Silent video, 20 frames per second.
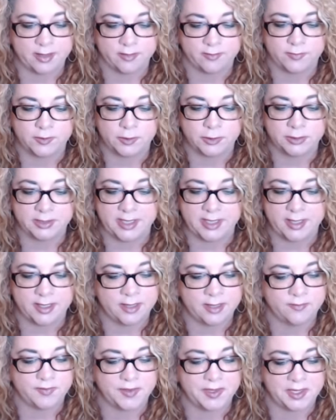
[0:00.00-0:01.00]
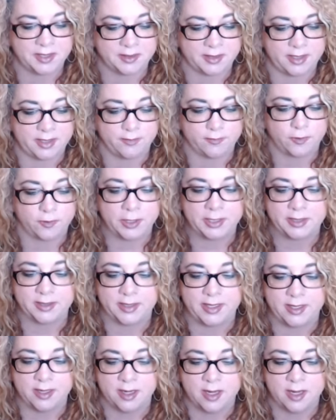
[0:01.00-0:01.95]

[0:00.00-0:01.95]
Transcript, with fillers: fully, infinitely, freely,